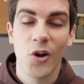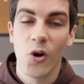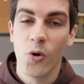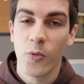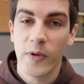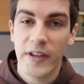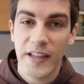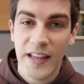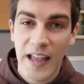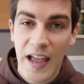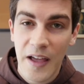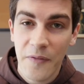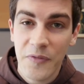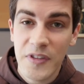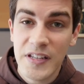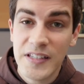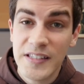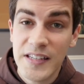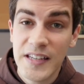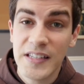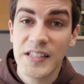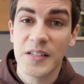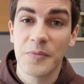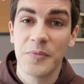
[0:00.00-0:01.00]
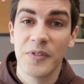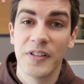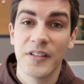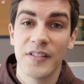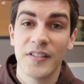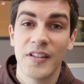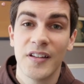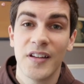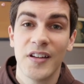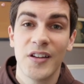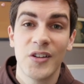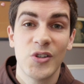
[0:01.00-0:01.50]
Or are we going to have the
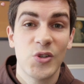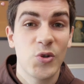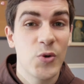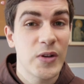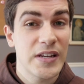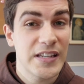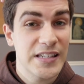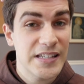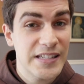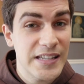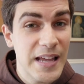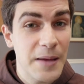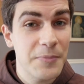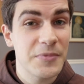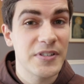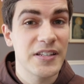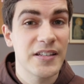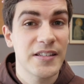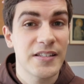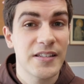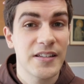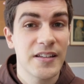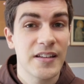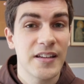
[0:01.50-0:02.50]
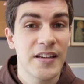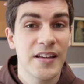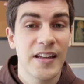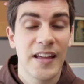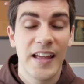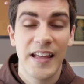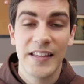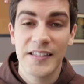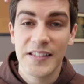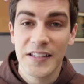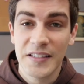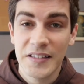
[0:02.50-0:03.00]
discipline to accept it
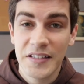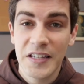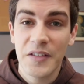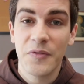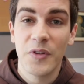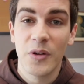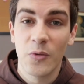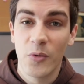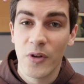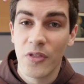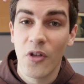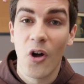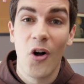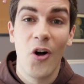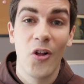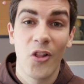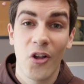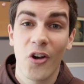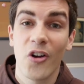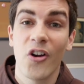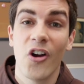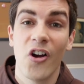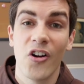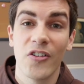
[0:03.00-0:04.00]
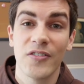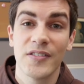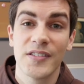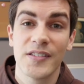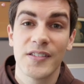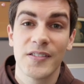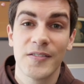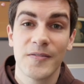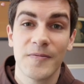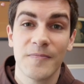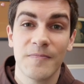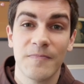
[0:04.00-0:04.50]
and to live it with all our
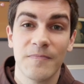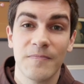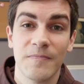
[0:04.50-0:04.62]
hearts?